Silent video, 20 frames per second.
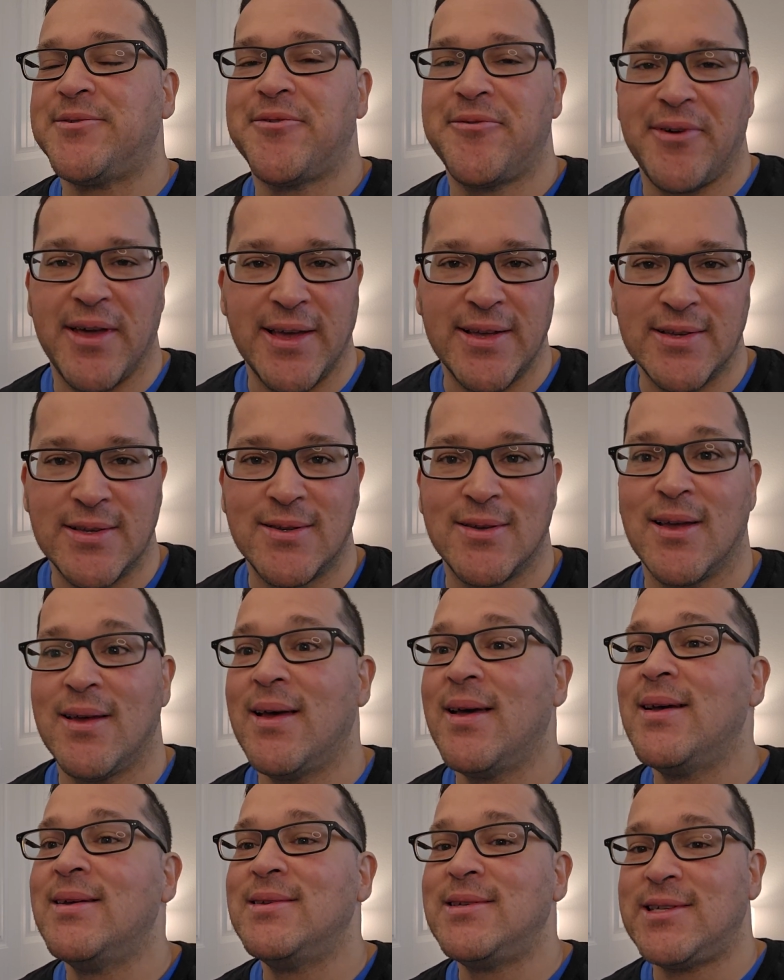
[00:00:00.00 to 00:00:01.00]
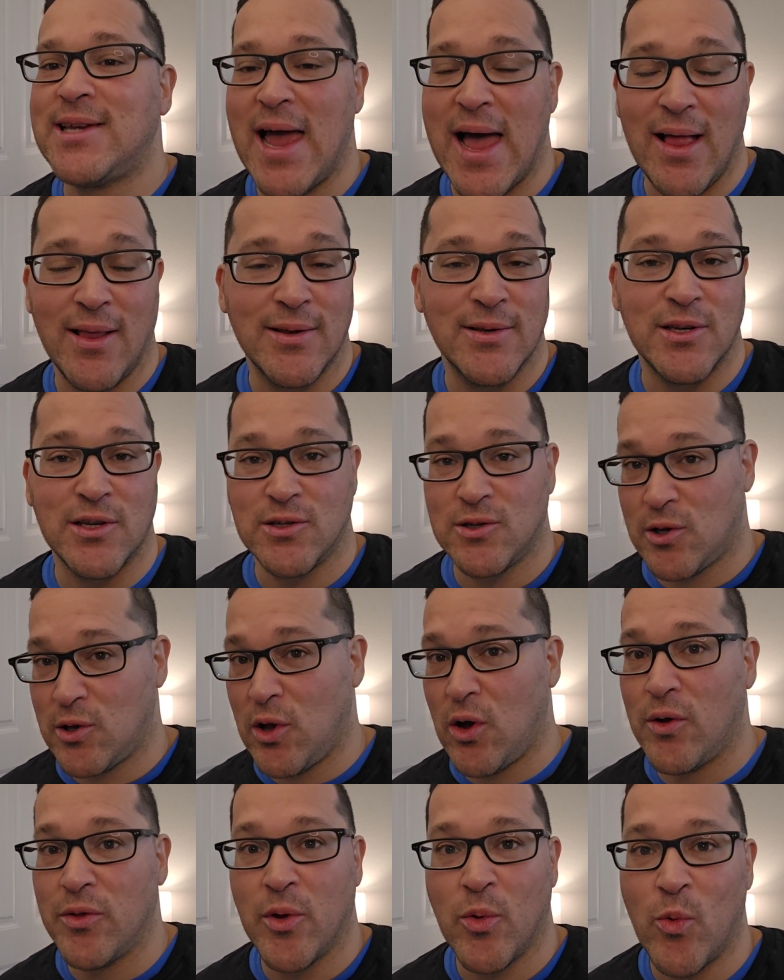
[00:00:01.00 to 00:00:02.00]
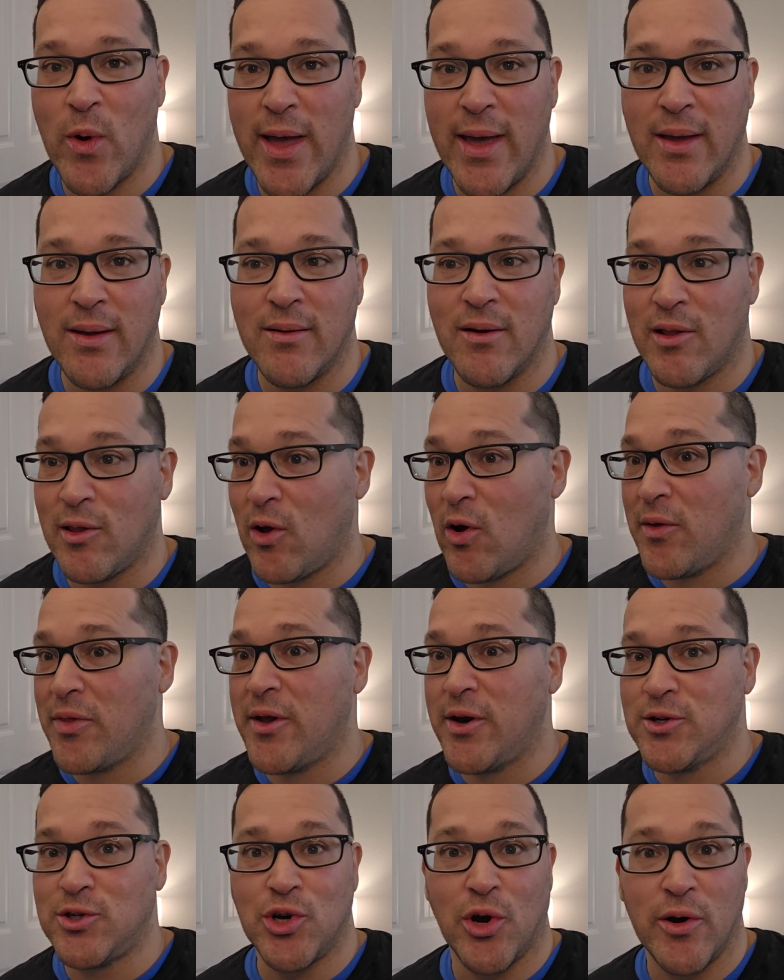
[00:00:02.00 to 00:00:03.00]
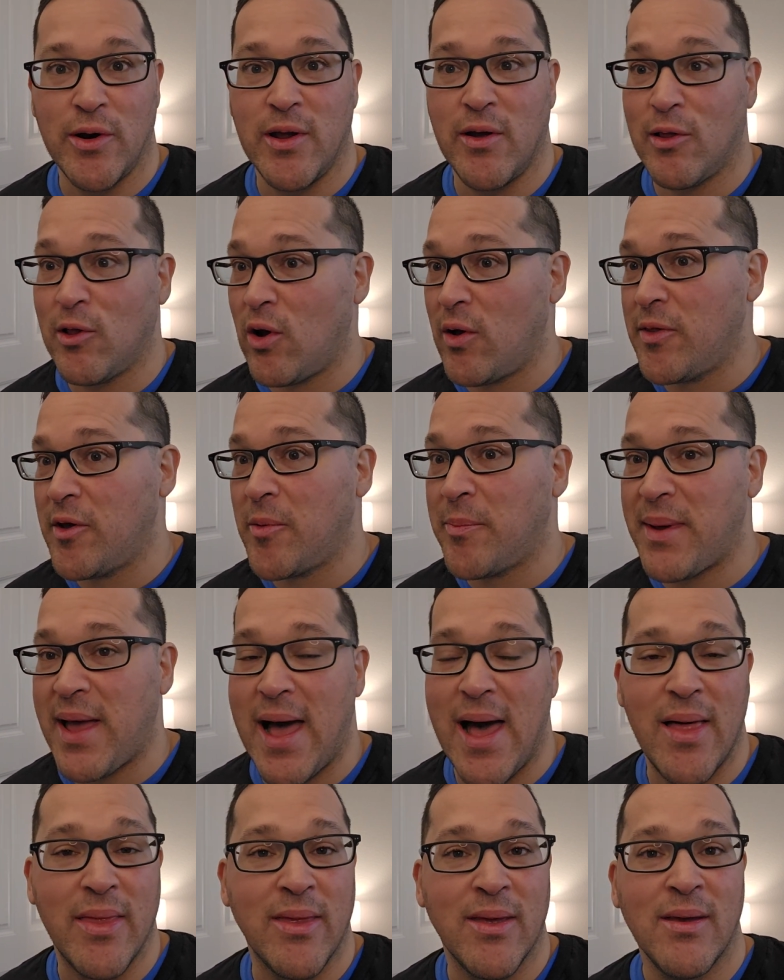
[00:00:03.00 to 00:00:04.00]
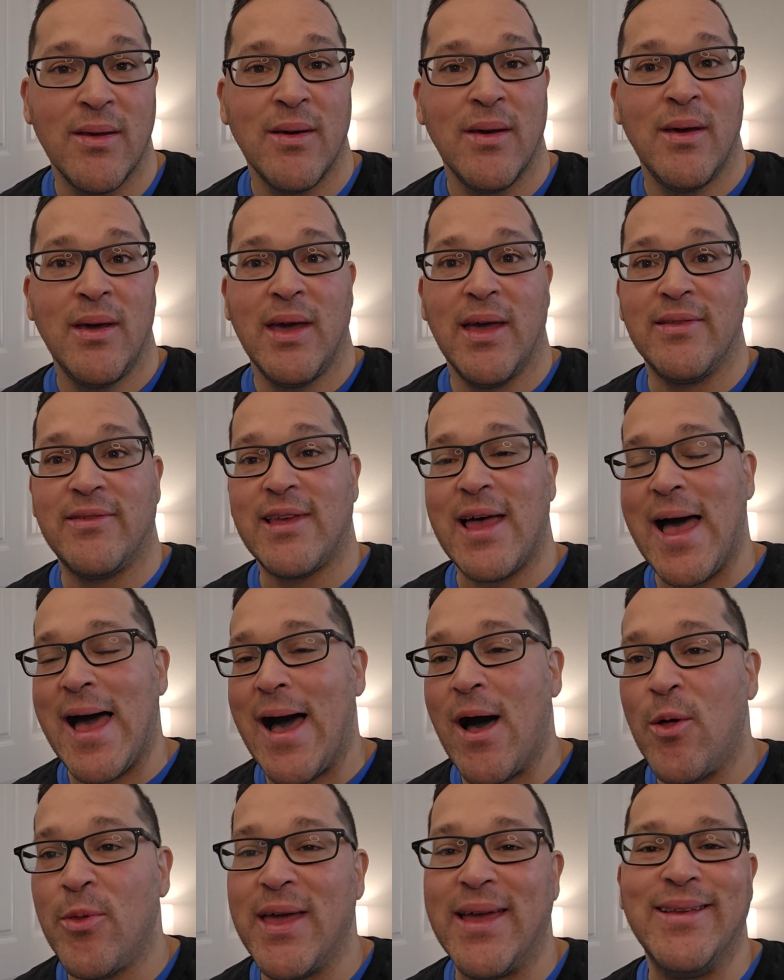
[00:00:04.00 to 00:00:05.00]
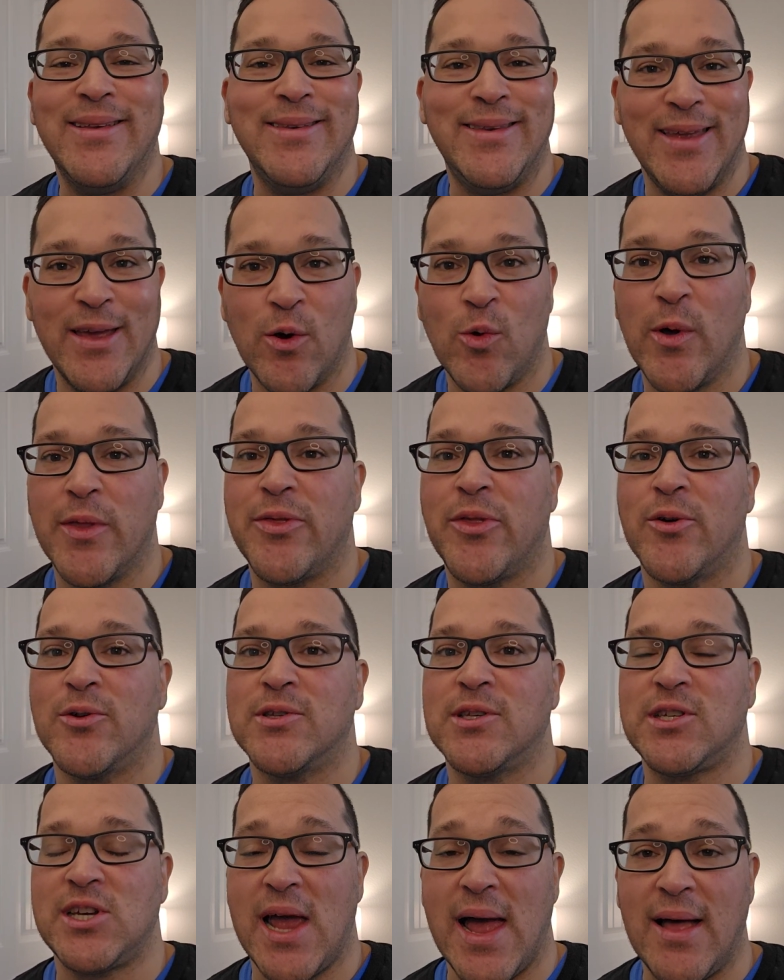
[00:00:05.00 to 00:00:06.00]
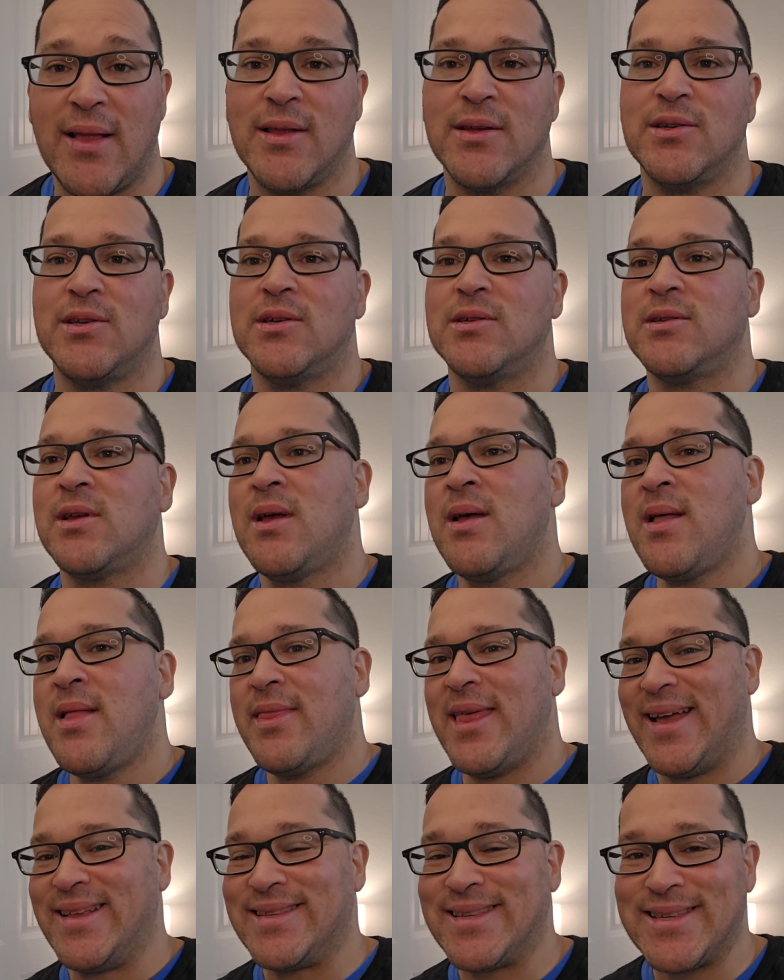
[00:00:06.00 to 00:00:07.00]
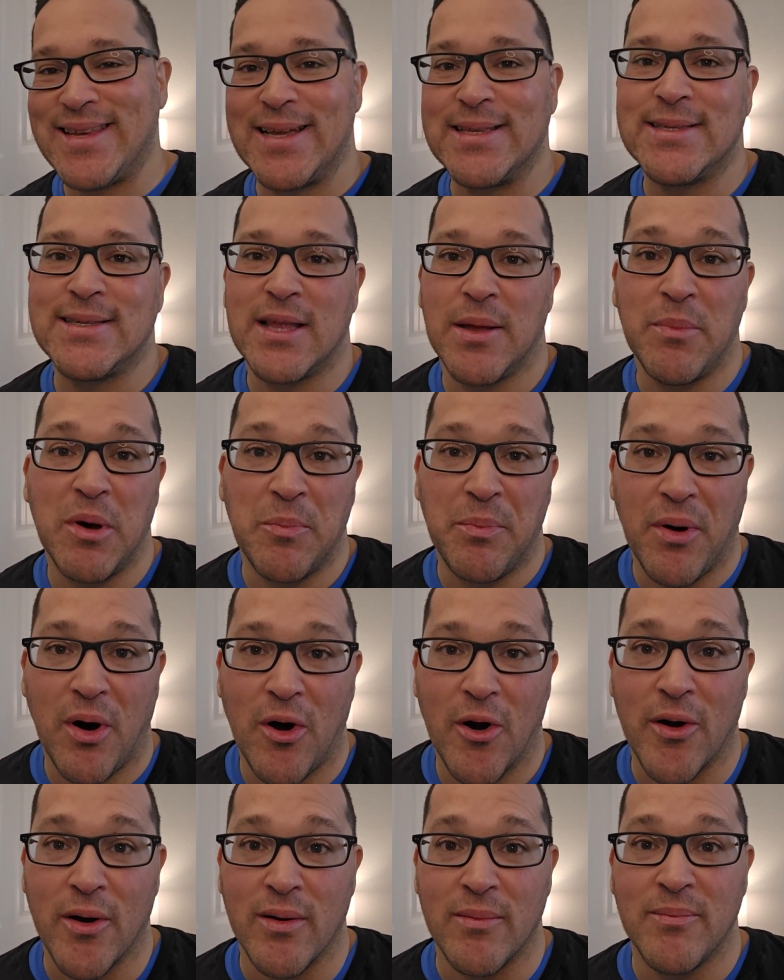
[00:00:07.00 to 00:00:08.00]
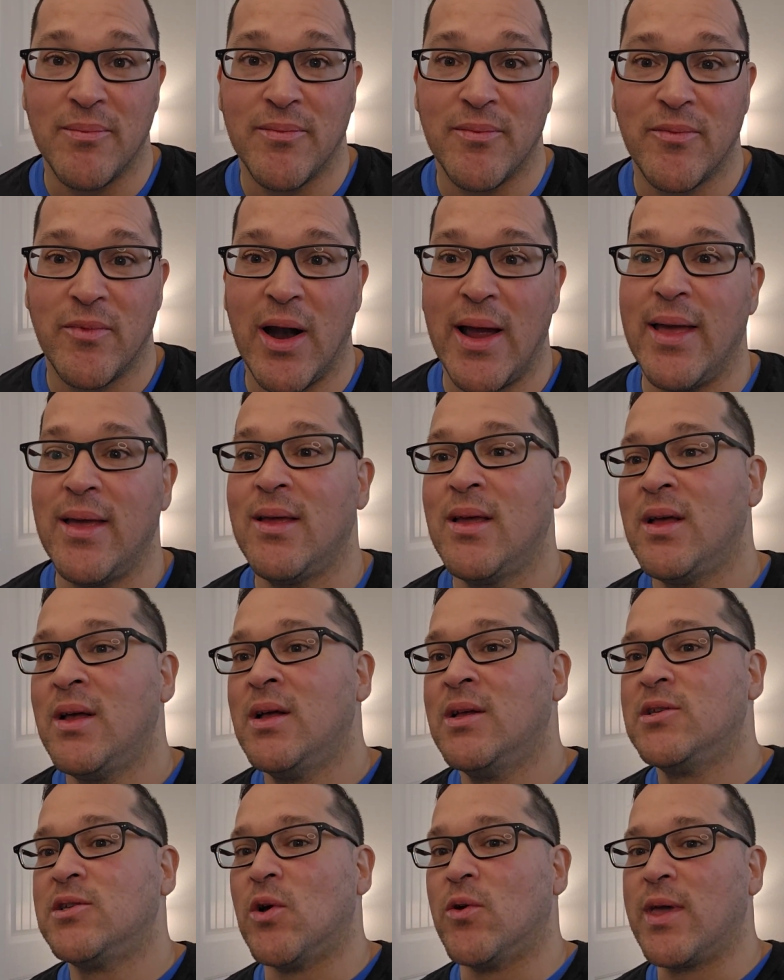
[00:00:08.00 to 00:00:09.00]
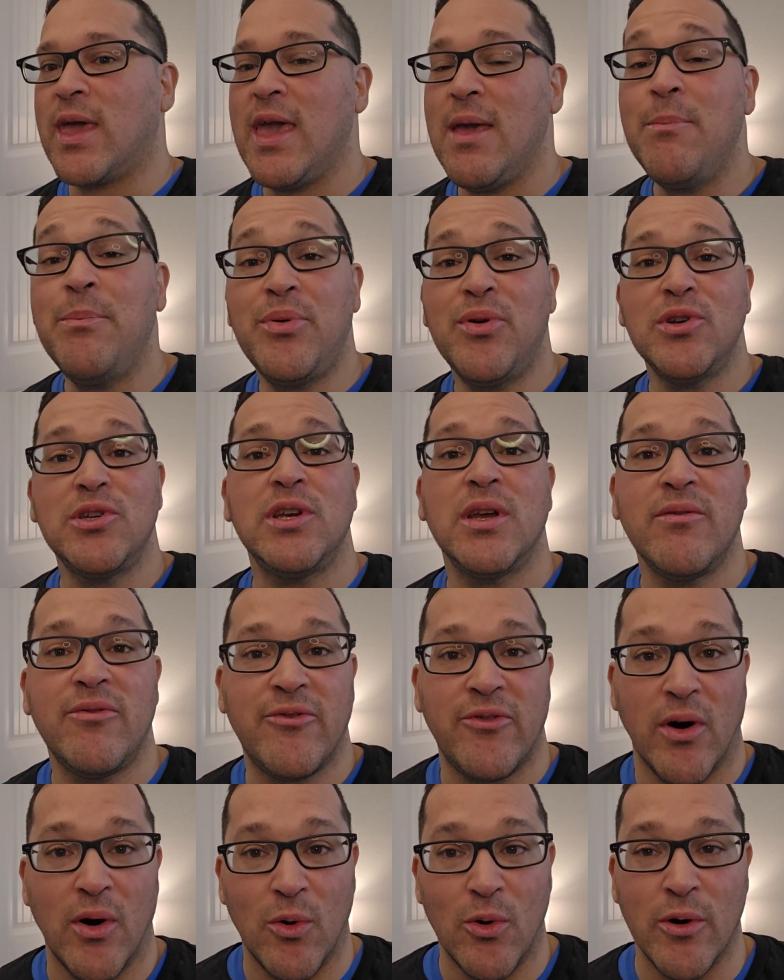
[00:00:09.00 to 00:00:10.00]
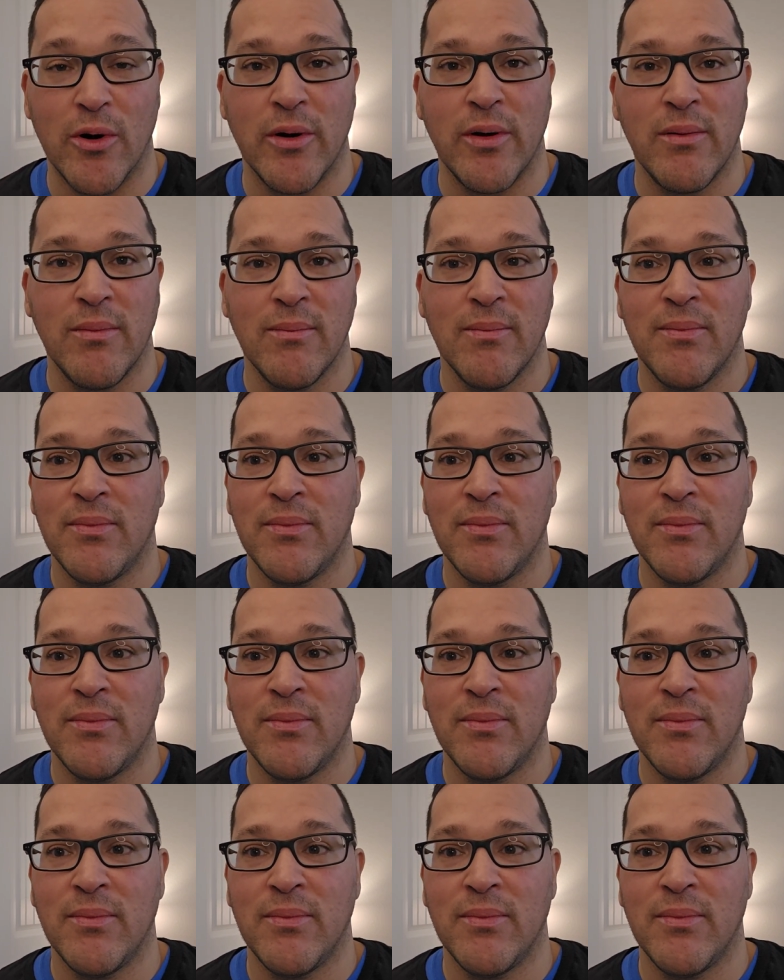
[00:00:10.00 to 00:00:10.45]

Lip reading: faced challenges along the way, along their journey, along their path. It's how they deal with those challenges that sets them apart, right? So keep pushing forward,